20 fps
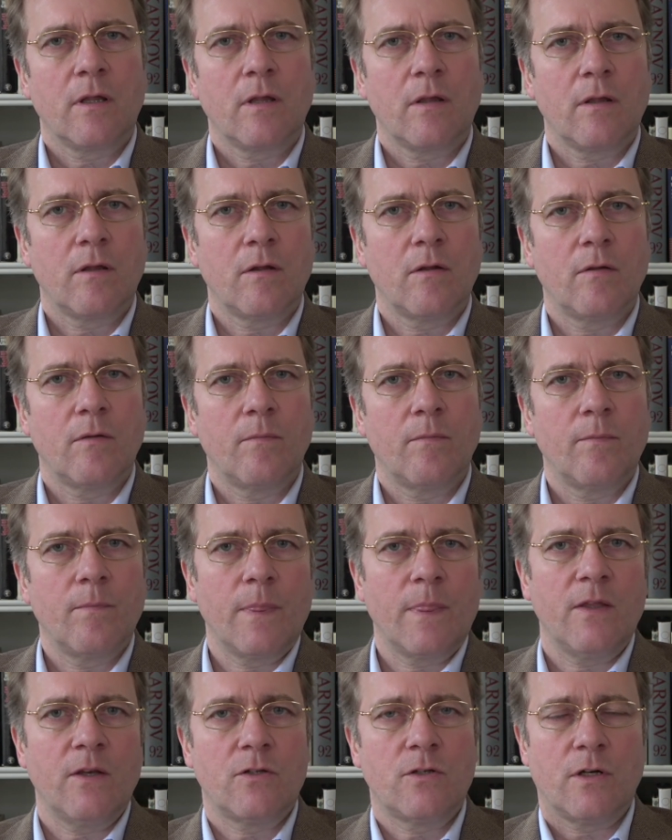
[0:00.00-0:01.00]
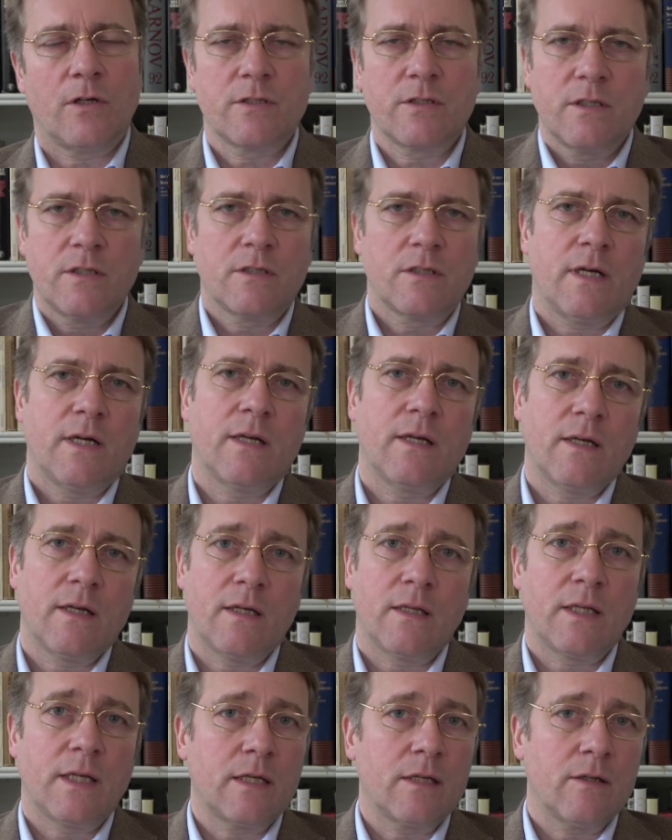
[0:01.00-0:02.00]
the judge
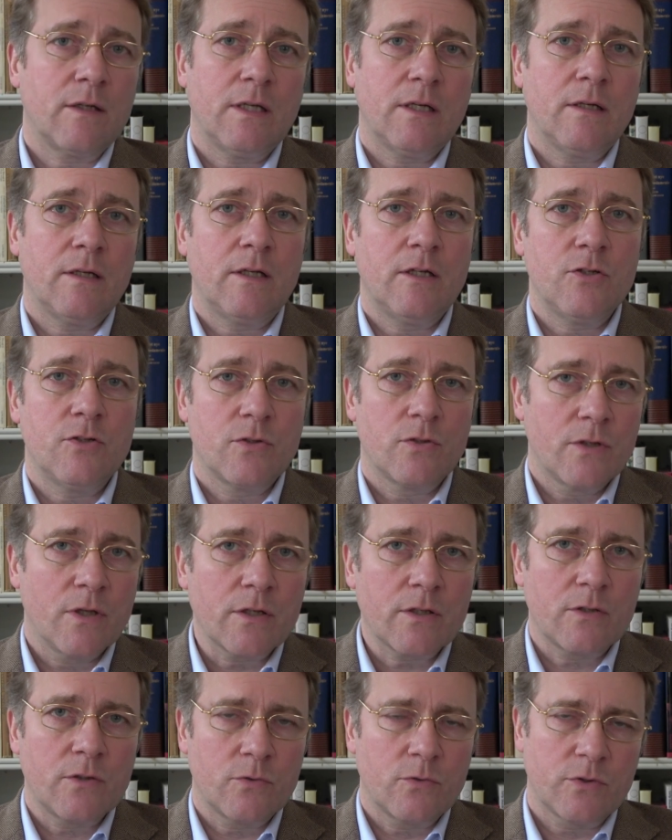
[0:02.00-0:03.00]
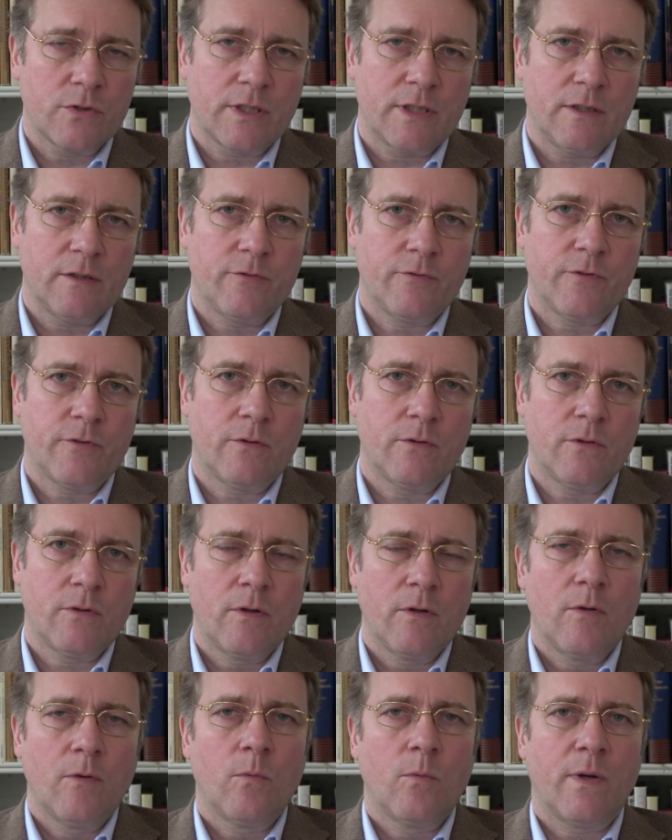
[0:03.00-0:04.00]
decided that he should not go to jail for
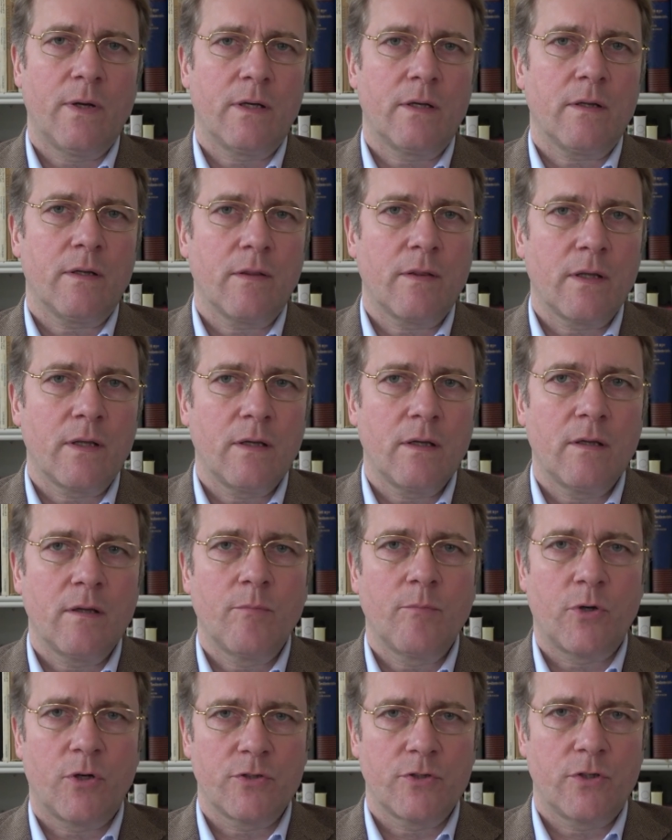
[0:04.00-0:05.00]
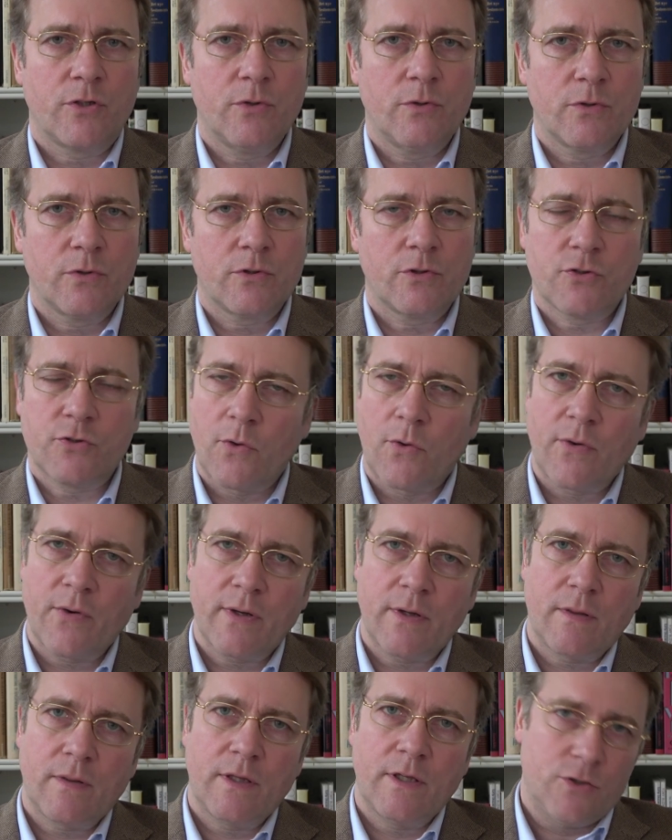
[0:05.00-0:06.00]
what the prosecutors thought
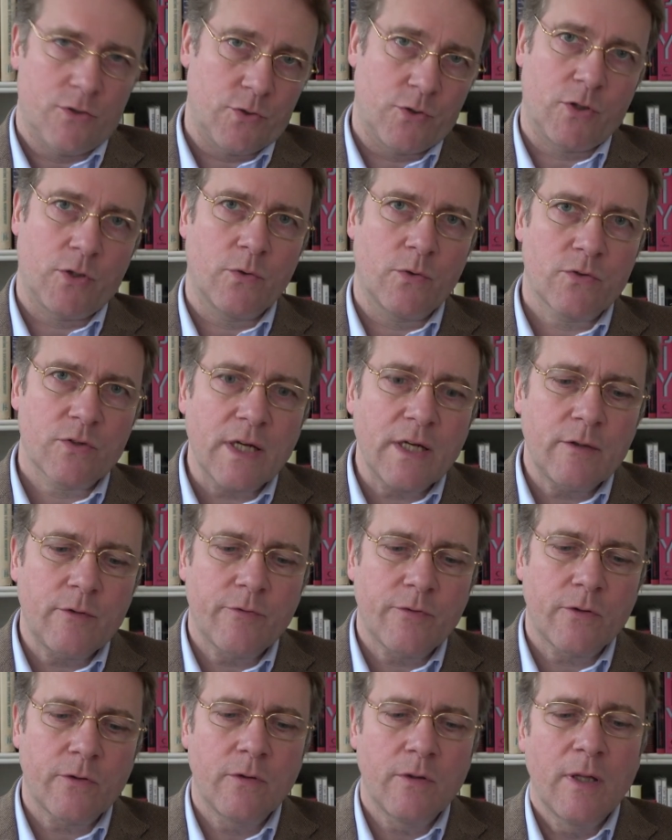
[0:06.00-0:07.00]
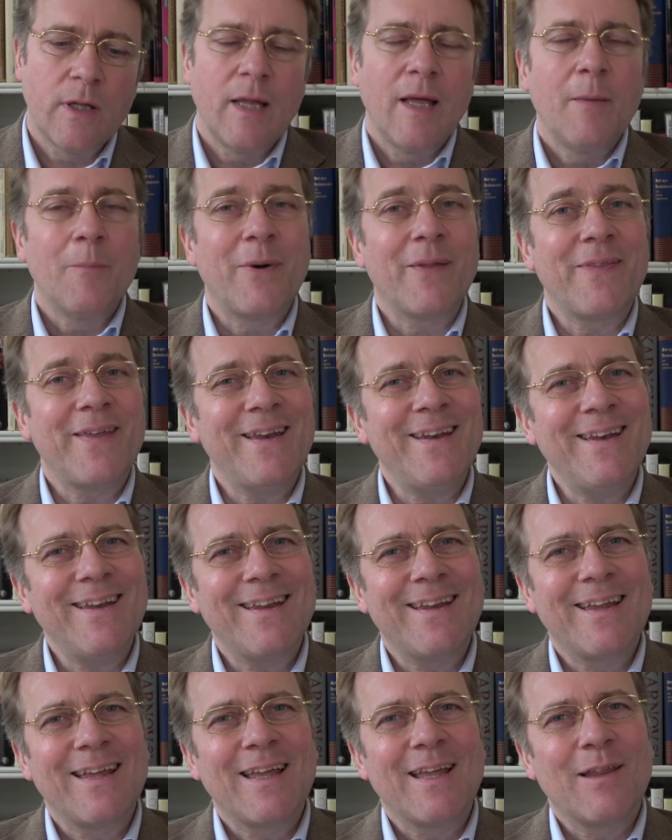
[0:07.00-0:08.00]
he should go to jail for. But then
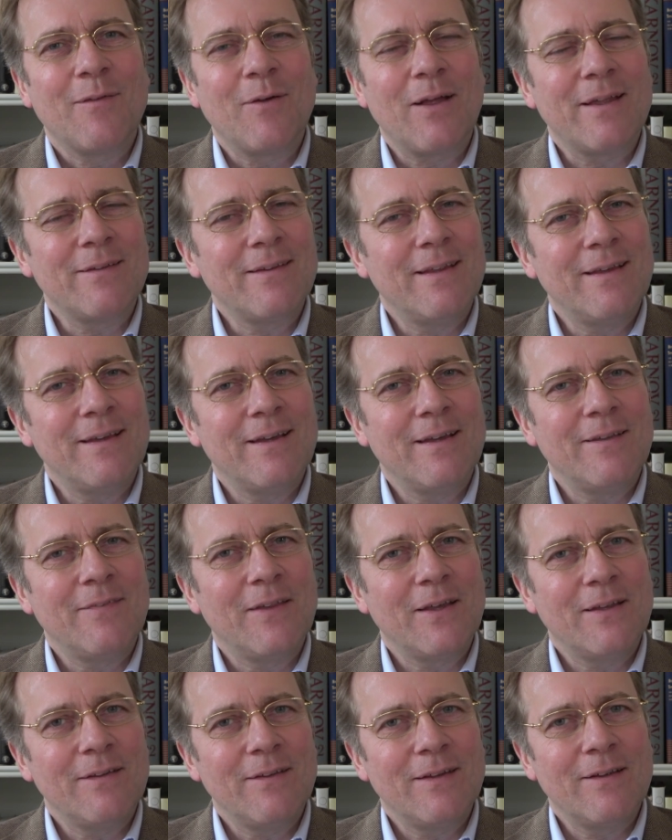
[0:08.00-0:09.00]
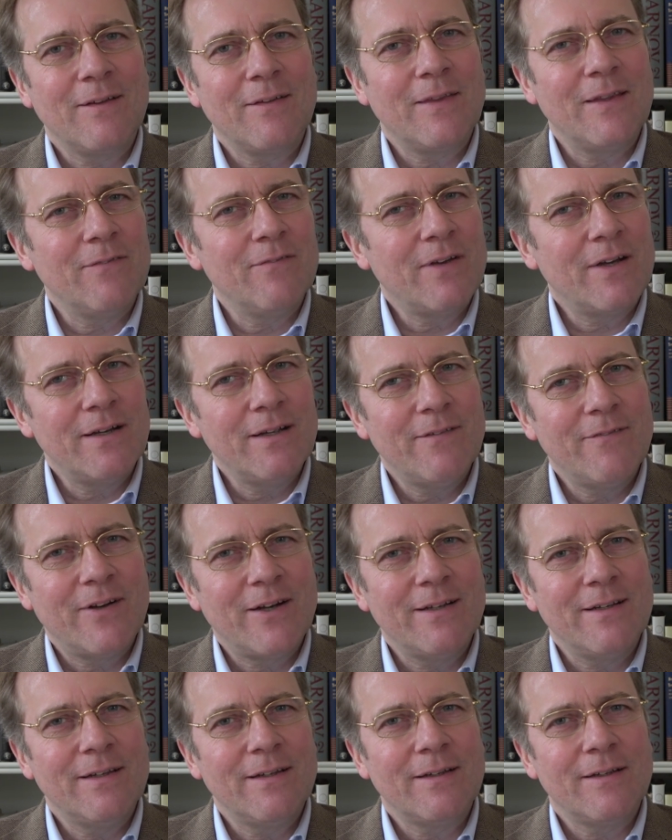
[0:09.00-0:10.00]
the very,
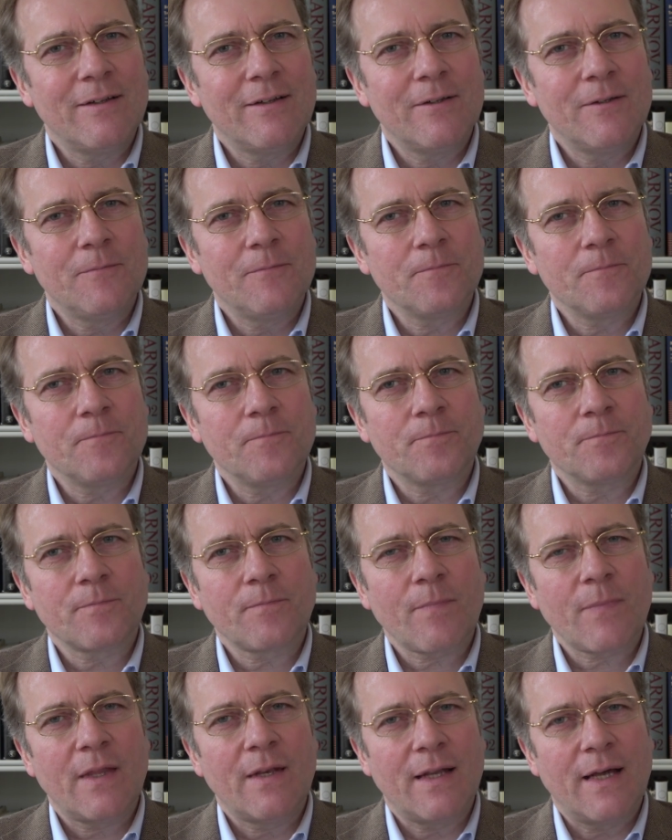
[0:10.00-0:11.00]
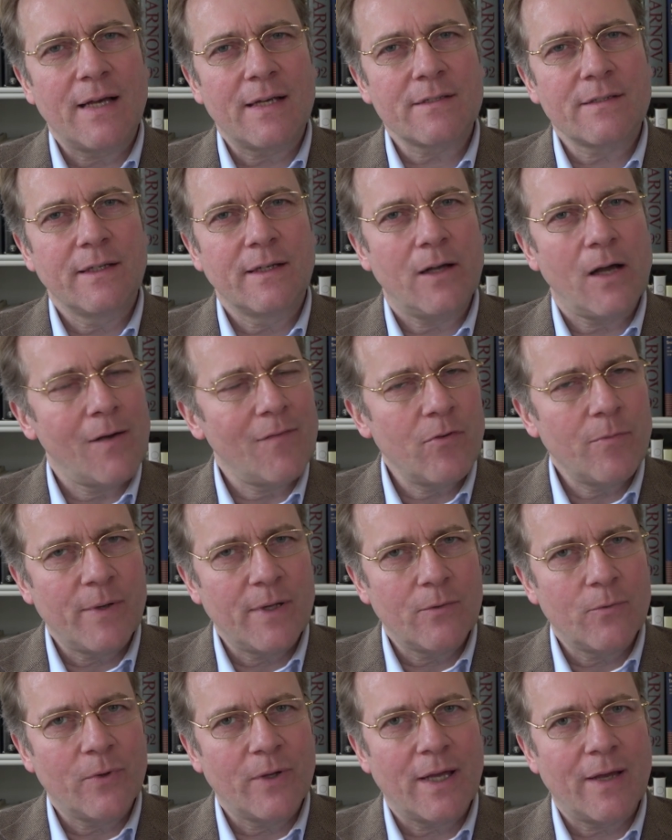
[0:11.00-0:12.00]
very nasty
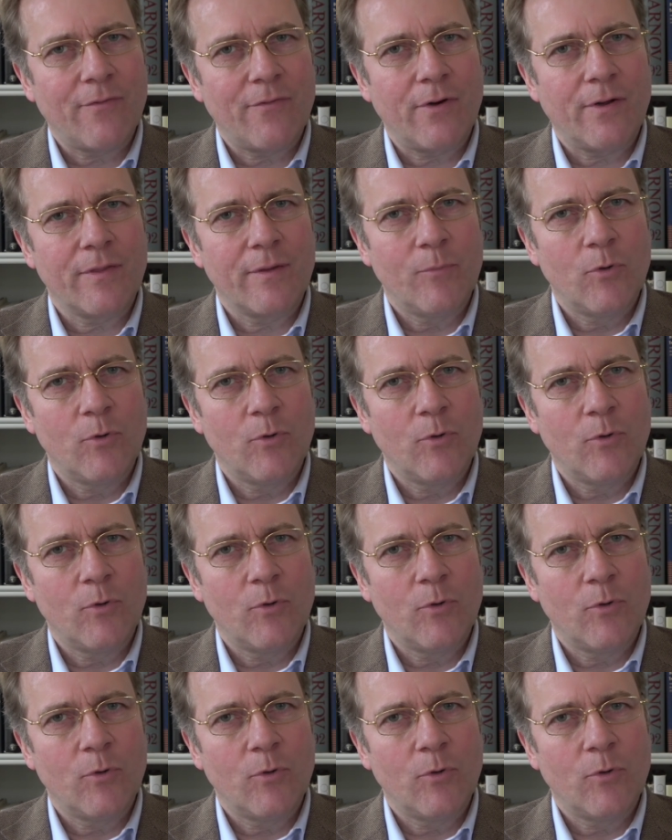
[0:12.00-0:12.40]
government we have at the